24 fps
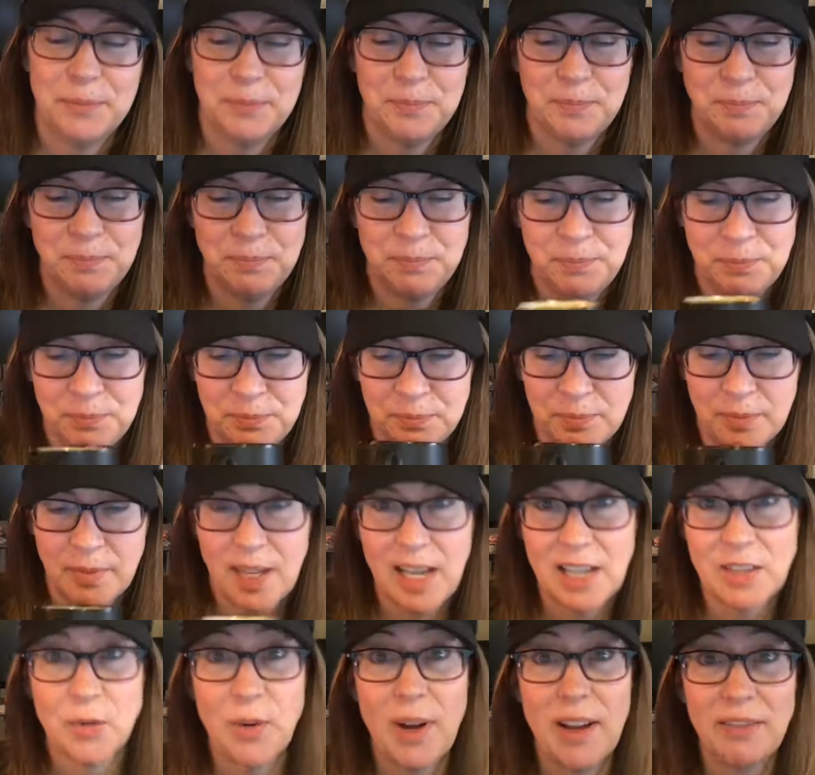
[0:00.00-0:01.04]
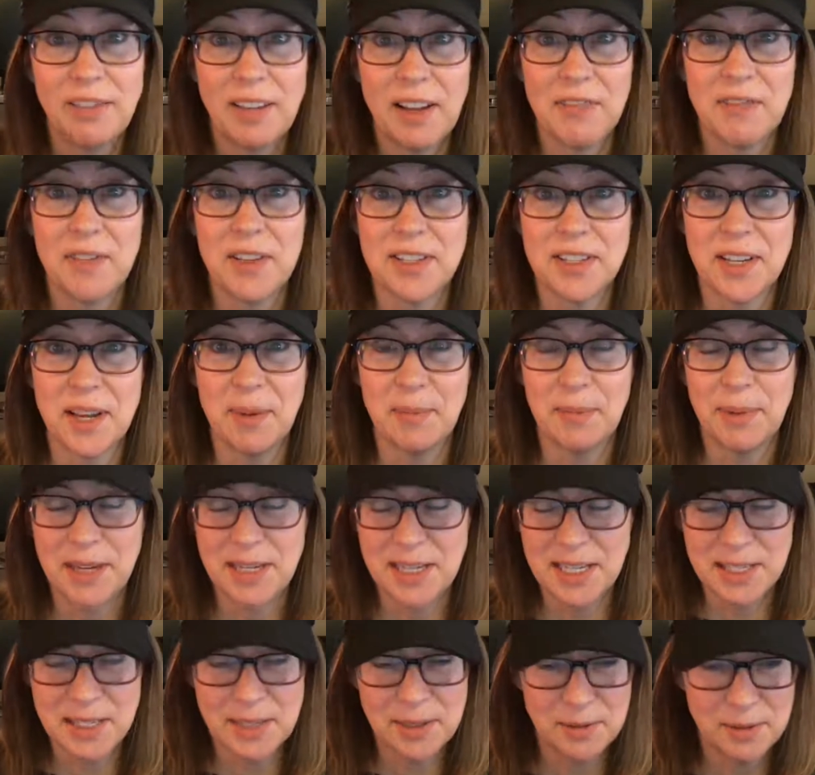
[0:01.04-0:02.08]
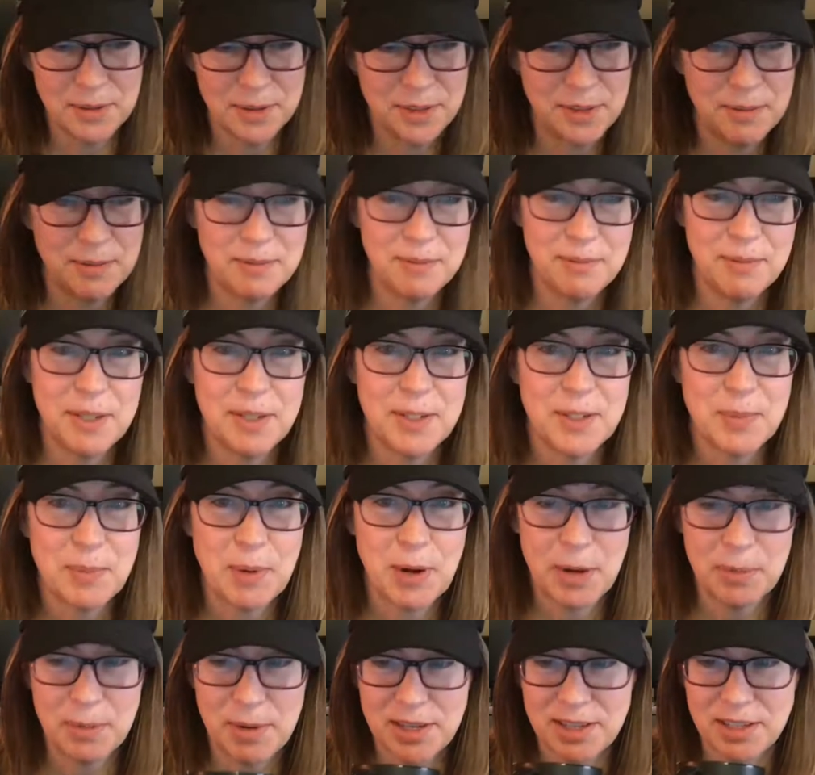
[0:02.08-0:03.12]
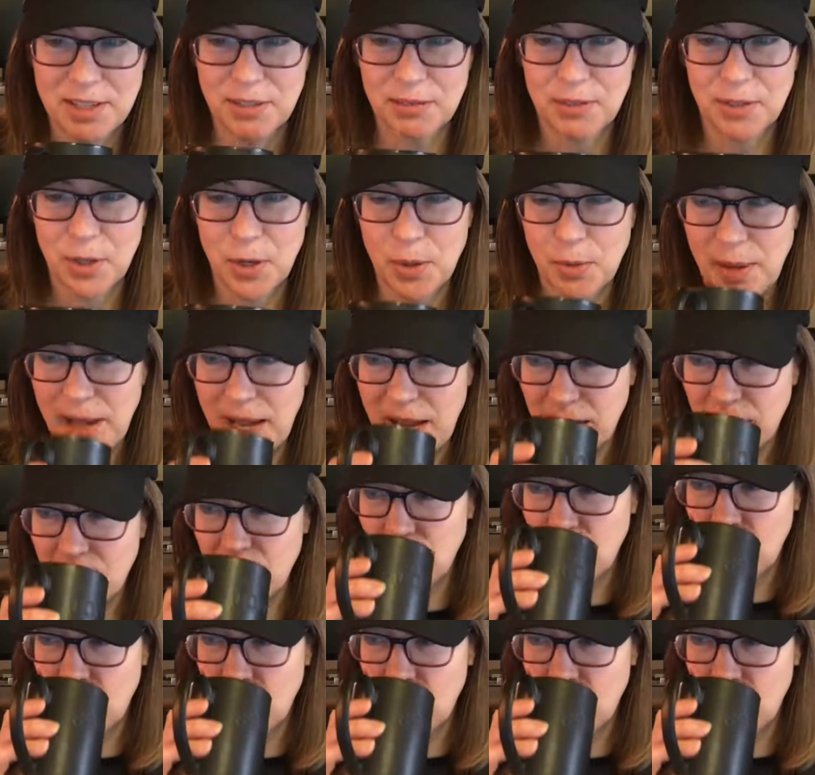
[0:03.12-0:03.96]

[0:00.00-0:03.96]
That's why I've left this up. I need to inspire myself to go back.